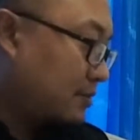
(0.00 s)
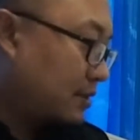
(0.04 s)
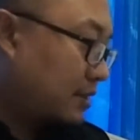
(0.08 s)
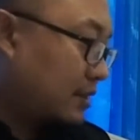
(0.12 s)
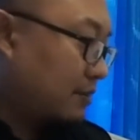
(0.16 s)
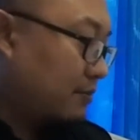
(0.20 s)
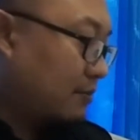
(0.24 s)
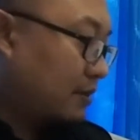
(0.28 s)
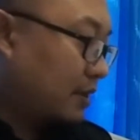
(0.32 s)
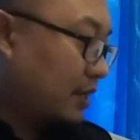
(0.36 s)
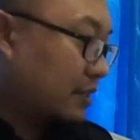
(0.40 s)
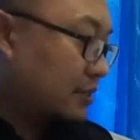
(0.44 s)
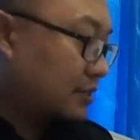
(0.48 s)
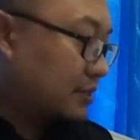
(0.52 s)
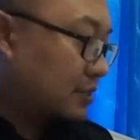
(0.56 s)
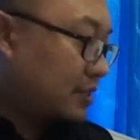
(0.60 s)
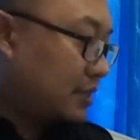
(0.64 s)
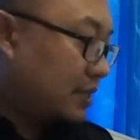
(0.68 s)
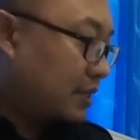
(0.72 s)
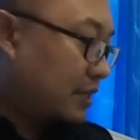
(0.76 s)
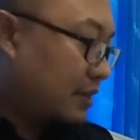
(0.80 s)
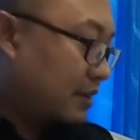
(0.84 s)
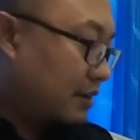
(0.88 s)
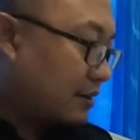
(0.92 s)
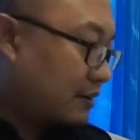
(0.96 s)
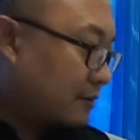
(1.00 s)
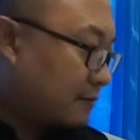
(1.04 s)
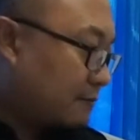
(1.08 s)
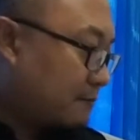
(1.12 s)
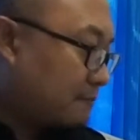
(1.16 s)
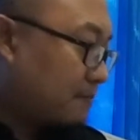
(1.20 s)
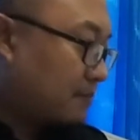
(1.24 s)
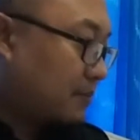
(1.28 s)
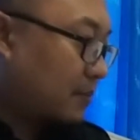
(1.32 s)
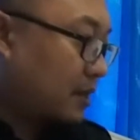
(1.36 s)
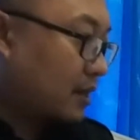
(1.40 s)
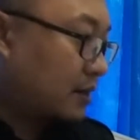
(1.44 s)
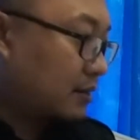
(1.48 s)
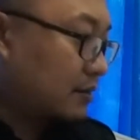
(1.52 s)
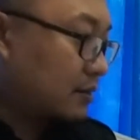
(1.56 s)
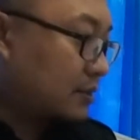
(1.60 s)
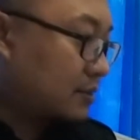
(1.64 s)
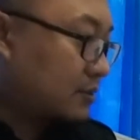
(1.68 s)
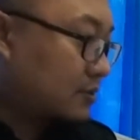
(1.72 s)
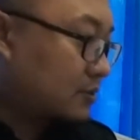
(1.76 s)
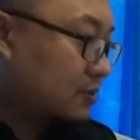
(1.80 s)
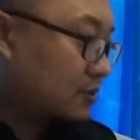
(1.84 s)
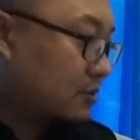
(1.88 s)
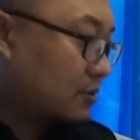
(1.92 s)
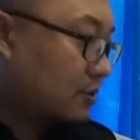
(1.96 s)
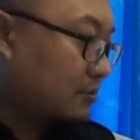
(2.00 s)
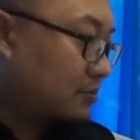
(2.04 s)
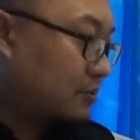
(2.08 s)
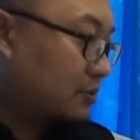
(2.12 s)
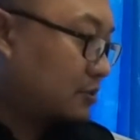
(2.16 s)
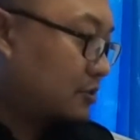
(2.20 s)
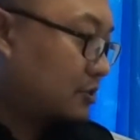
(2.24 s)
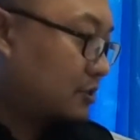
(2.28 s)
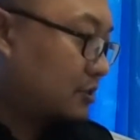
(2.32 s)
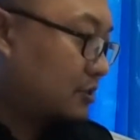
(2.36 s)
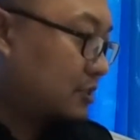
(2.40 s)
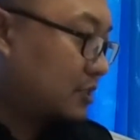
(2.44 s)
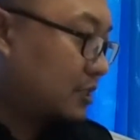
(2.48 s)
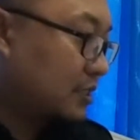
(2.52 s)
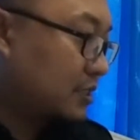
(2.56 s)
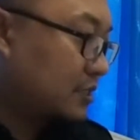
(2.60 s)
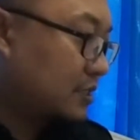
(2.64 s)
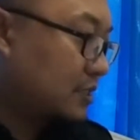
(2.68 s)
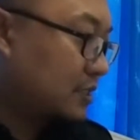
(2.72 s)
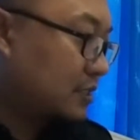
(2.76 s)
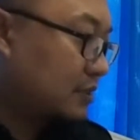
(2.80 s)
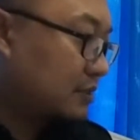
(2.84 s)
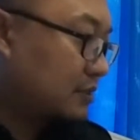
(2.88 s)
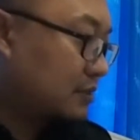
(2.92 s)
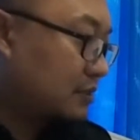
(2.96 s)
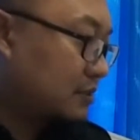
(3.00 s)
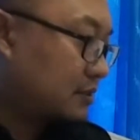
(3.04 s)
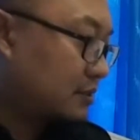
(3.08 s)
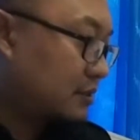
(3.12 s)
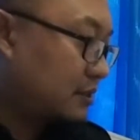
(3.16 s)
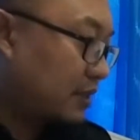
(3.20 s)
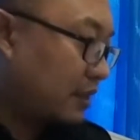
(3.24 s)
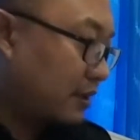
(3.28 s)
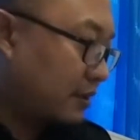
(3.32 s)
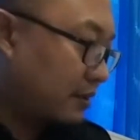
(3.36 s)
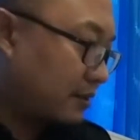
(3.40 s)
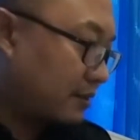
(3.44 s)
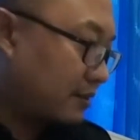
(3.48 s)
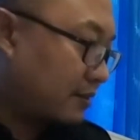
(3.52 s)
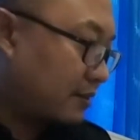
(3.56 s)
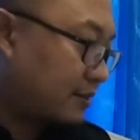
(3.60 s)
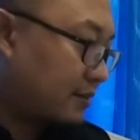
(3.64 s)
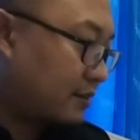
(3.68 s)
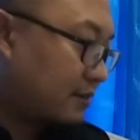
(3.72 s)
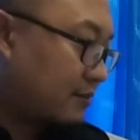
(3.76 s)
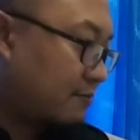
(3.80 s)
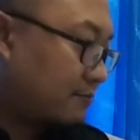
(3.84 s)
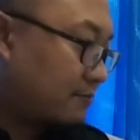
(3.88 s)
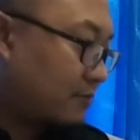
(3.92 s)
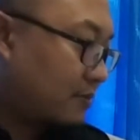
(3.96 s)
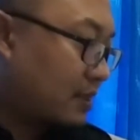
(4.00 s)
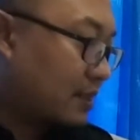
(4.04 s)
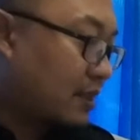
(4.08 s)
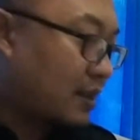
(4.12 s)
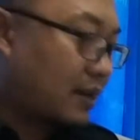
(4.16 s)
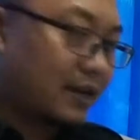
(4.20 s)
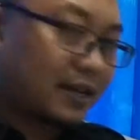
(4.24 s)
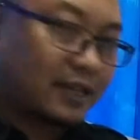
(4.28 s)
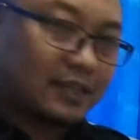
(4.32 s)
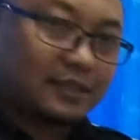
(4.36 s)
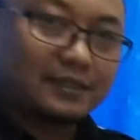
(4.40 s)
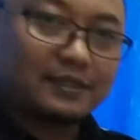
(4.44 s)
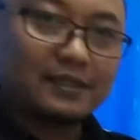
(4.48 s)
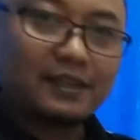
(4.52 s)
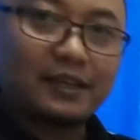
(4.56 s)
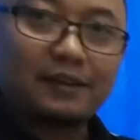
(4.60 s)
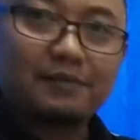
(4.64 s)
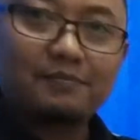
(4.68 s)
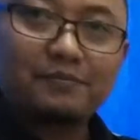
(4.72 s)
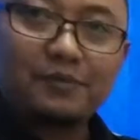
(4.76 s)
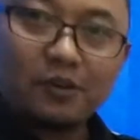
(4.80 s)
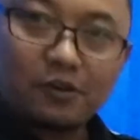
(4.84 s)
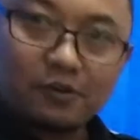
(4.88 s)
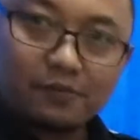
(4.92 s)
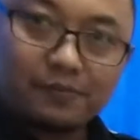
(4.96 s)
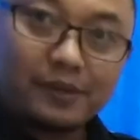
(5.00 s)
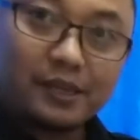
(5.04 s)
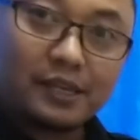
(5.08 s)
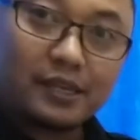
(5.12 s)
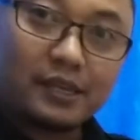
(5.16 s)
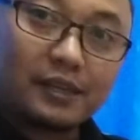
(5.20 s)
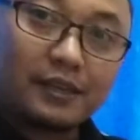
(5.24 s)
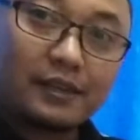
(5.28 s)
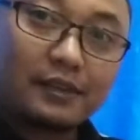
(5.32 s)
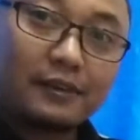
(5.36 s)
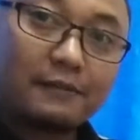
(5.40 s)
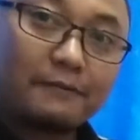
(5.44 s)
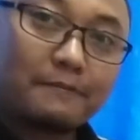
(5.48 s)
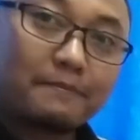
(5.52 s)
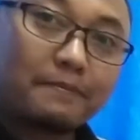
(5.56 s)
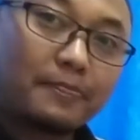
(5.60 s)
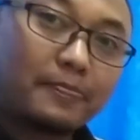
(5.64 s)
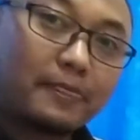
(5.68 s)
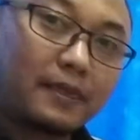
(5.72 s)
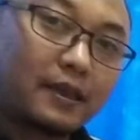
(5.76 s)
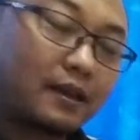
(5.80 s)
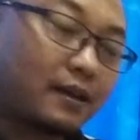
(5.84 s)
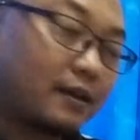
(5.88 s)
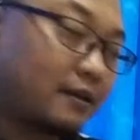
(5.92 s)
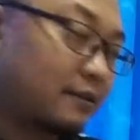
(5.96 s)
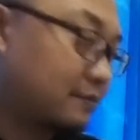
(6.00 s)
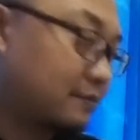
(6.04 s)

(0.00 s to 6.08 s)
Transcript: we can see here that Scopus search engine is still less than POP. Yeah.